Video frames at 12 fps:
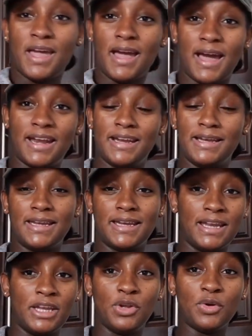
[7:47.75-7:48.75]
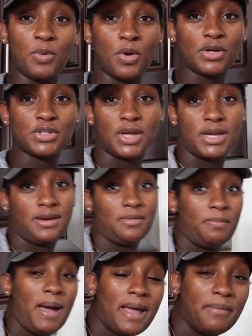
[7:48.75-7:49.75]
I didn't need any newborn, so I didn't
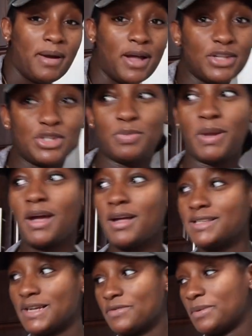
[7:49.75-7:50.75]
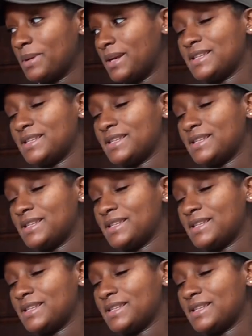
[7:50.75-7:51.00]
buy much because everybody